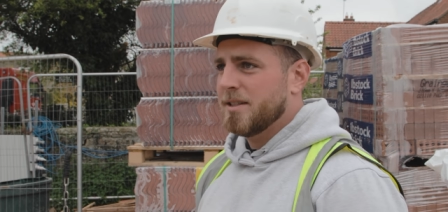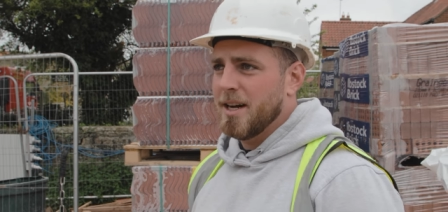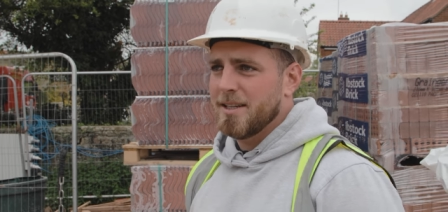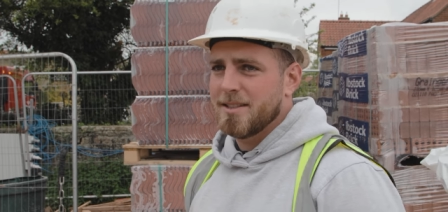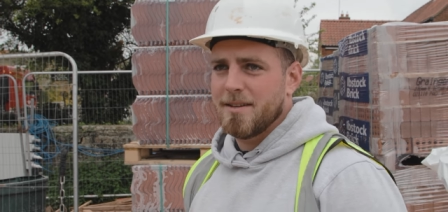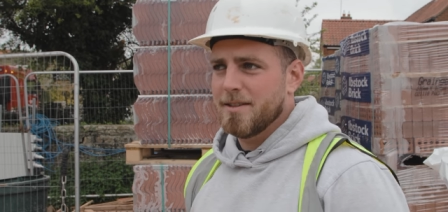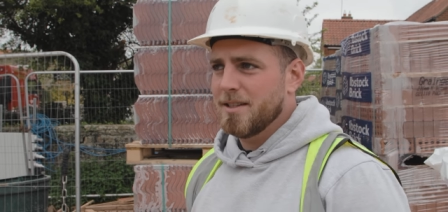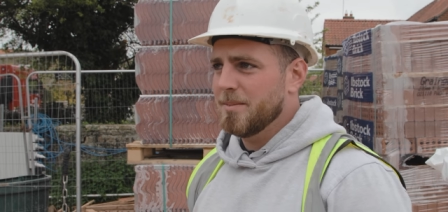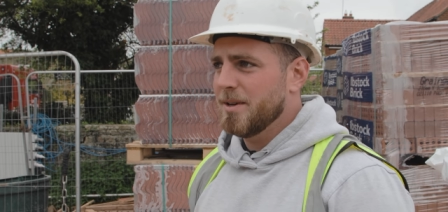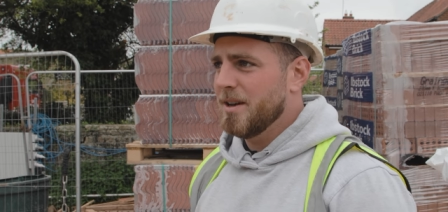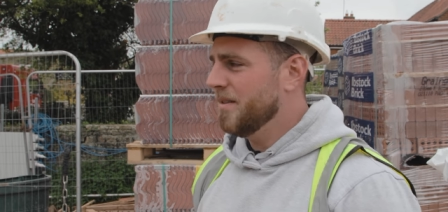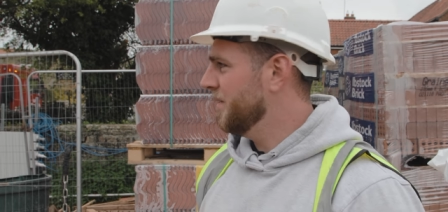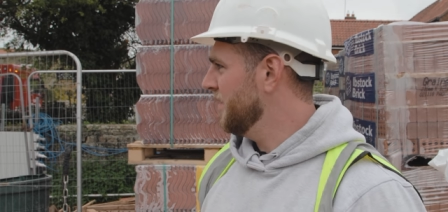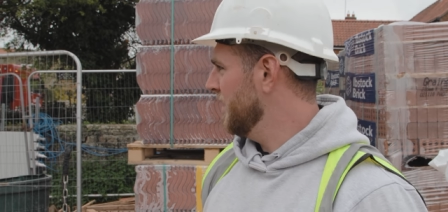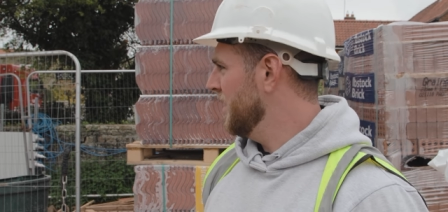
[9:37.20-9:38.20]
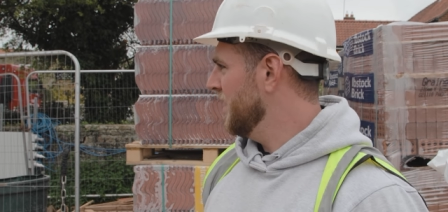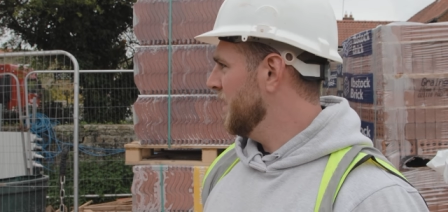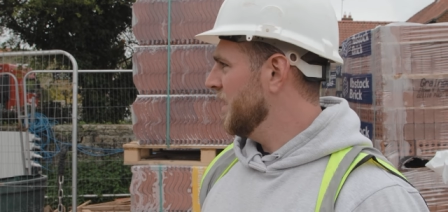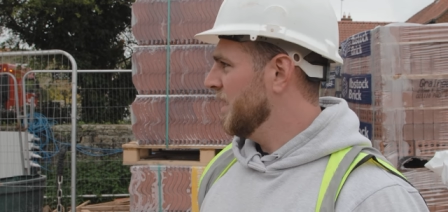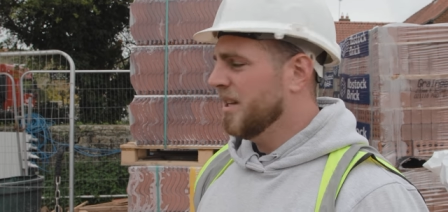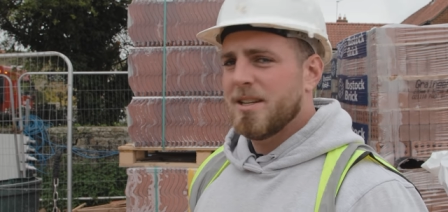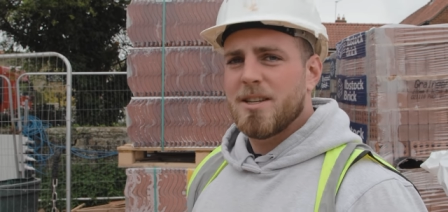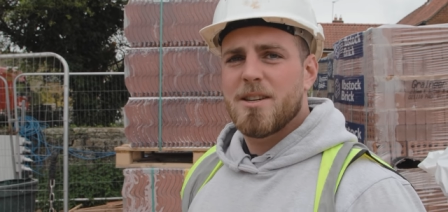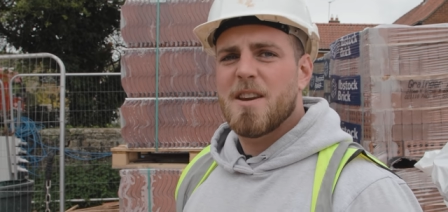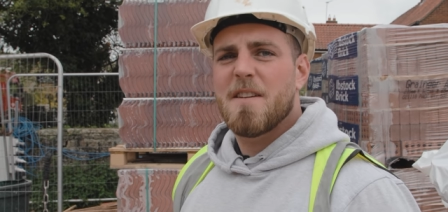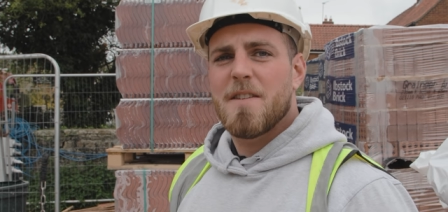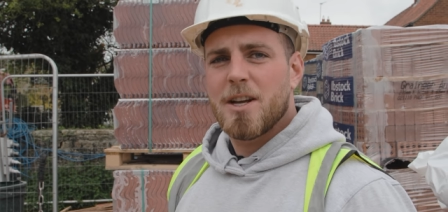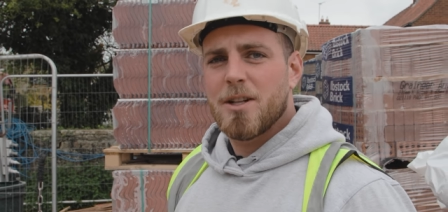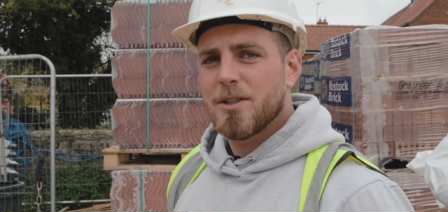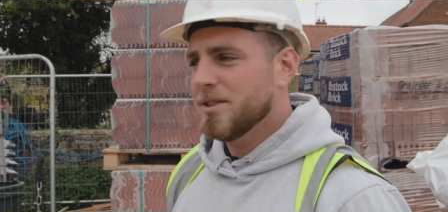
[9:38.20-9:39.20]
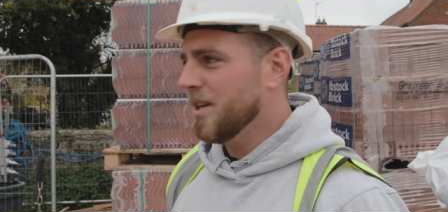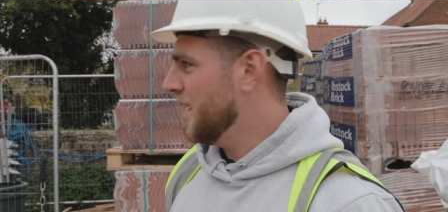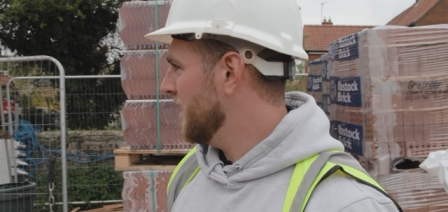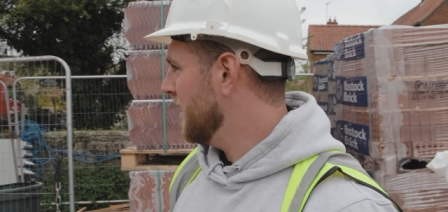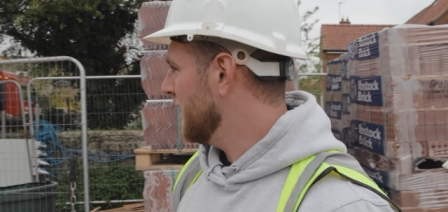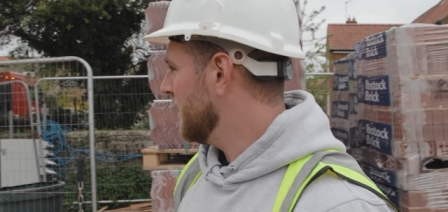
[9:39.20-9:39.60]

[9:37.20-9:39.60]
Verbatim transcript: this guy's having a bit of difficulty.